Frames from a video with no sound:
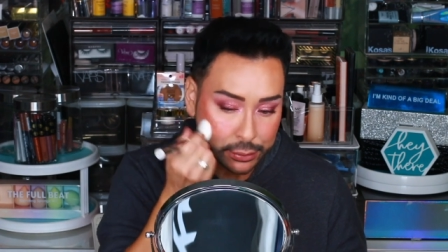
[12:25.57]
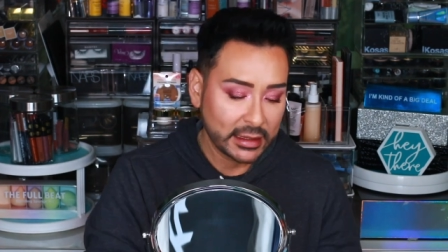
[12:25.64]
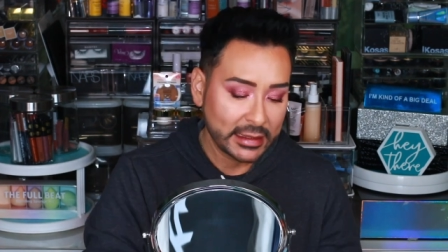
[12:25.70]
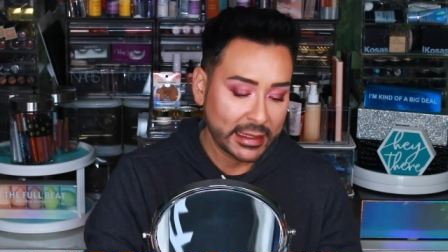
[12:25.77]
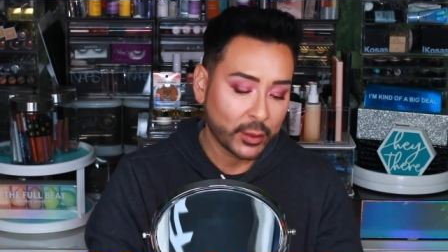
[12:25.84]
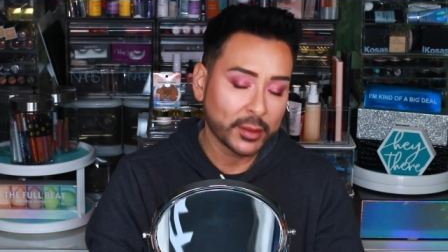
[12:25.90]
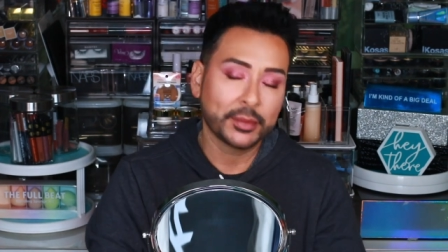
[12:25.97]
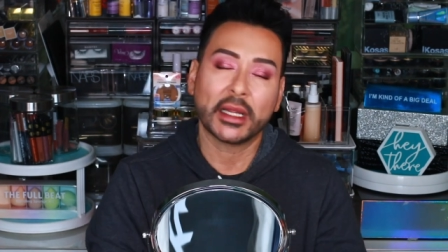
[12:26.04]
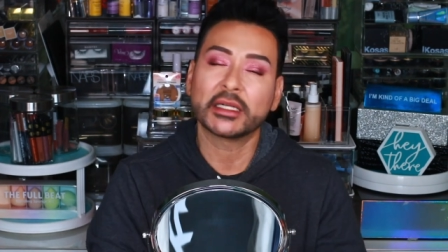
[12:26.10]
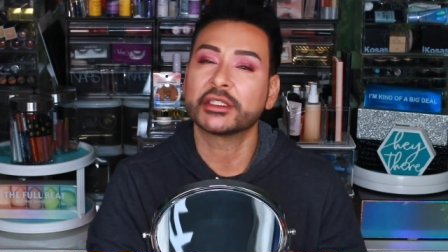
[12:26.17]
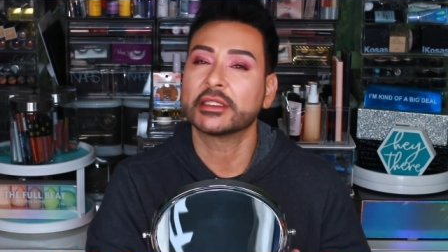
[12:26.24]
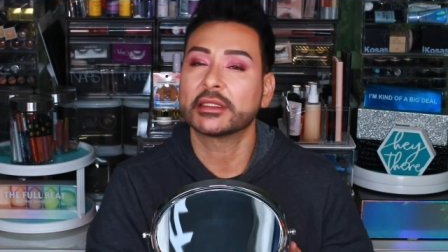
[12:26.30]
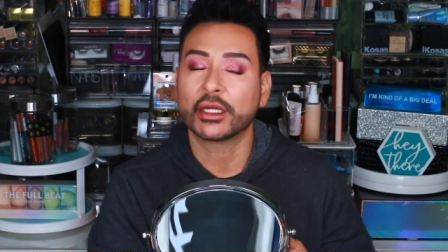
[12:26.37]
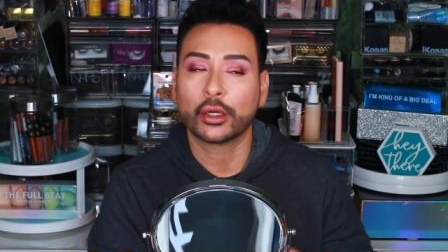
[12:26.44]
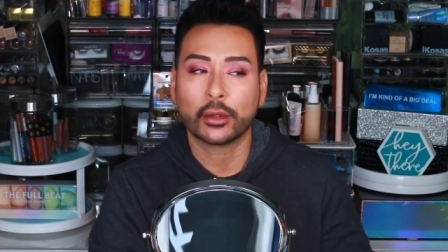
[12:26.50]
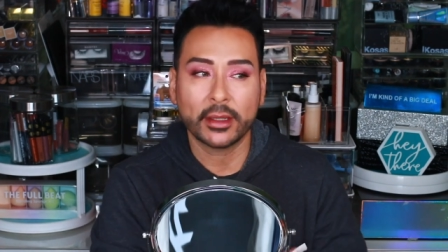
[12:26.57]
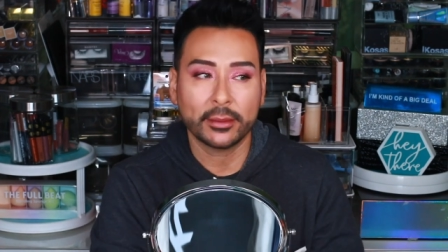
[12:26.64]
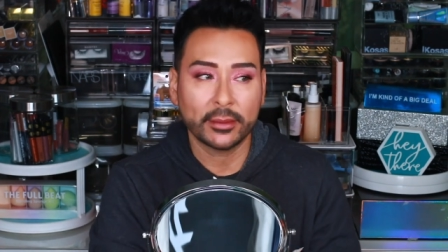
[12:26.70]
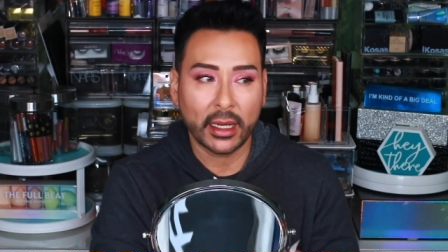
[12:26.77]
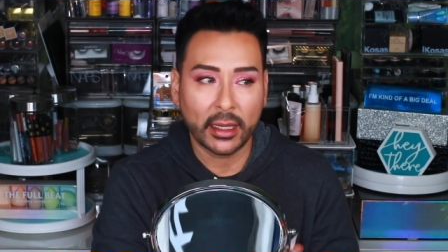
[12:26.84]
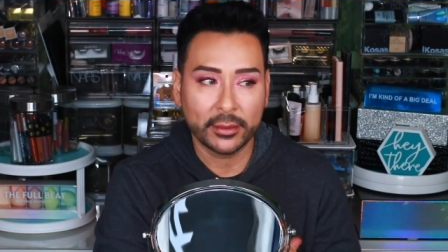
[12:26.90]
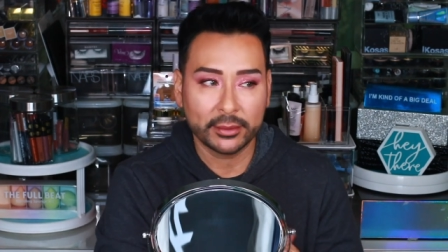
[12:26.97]
Liquid blushes and
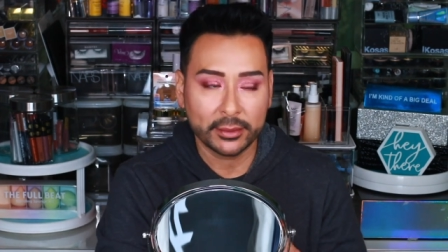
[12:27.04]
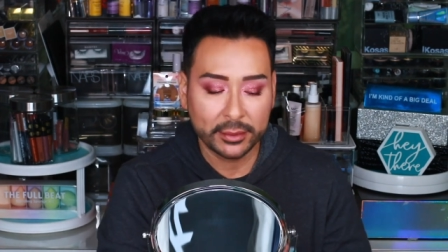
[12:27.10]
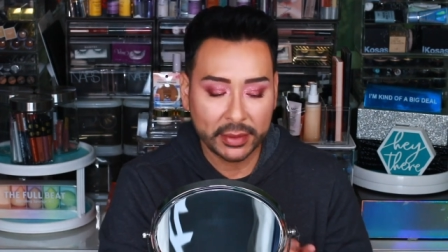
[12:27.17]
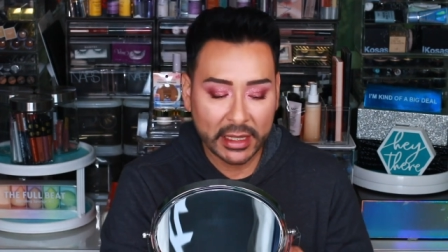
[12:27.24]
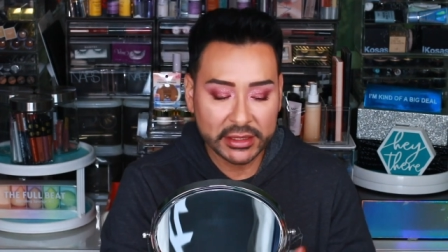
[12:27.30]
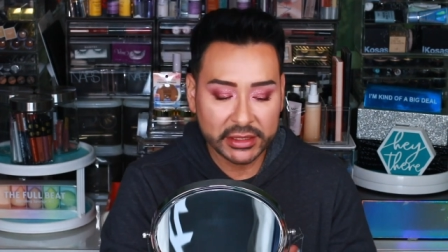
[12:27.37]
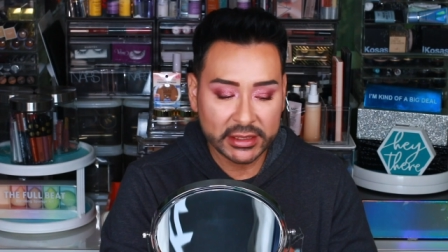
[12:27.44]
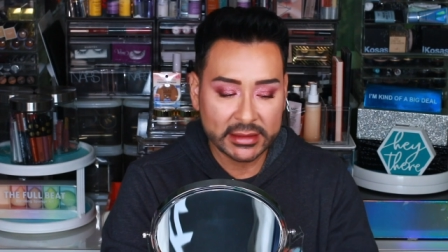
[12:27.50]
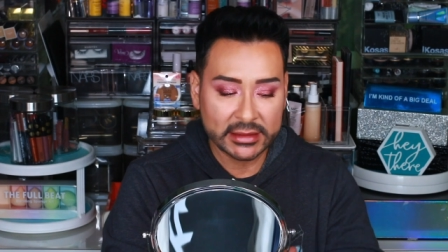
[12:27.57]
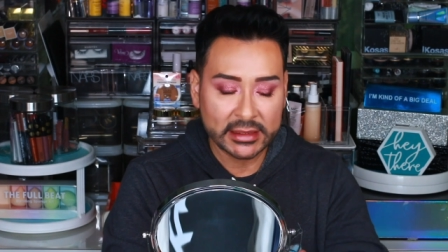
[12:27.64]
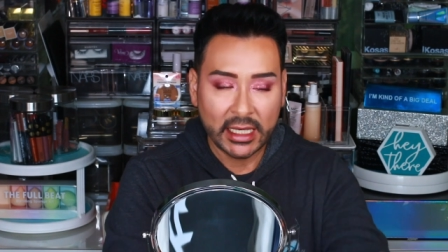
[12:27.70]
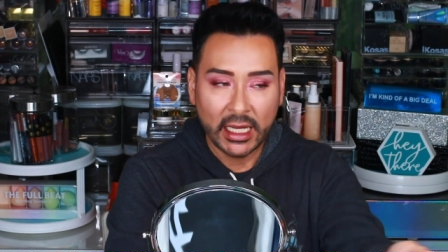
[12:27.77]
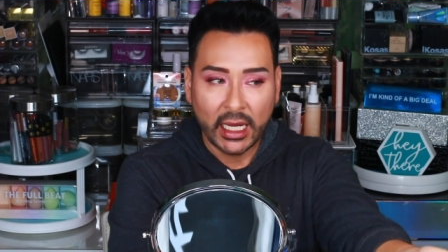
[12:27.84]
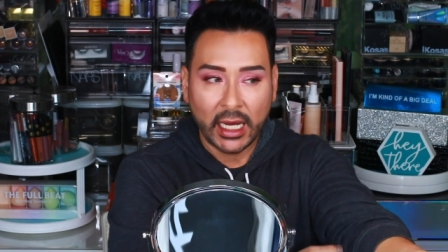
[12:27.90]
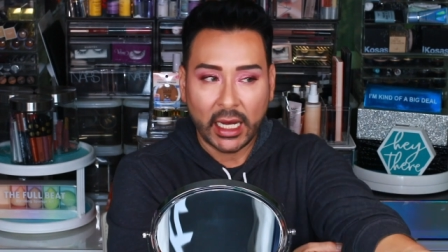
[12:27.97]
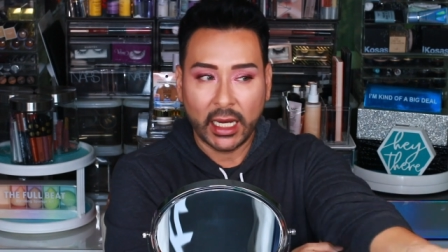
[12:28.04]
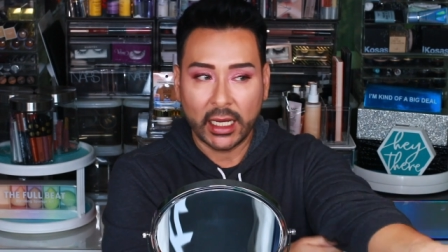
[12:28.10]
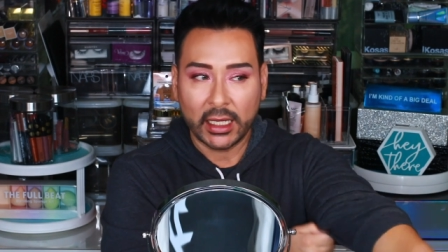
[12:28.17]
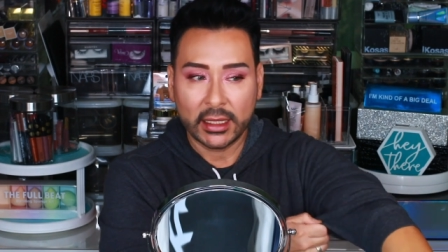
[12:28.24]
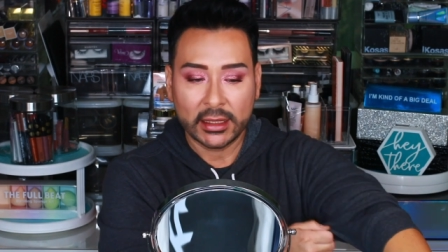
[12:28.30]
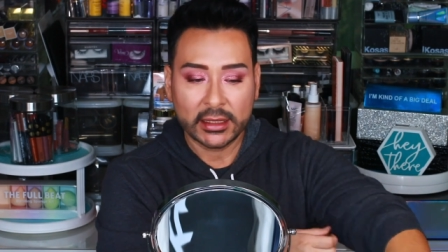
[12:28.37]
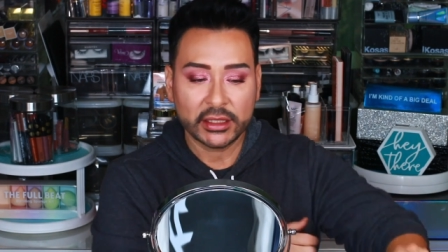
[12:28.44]
cream um, blushes
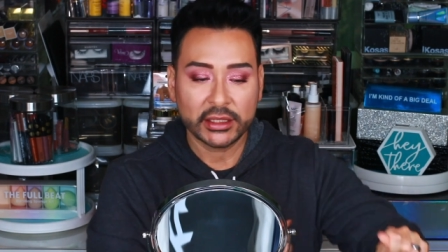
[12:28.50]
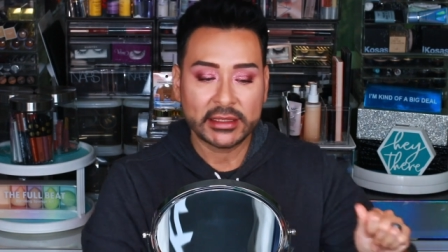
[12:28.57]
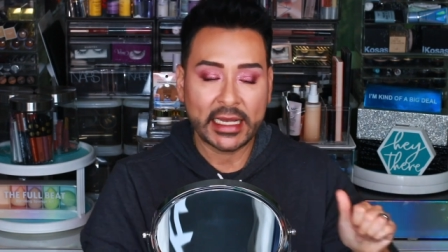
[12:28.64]
uh,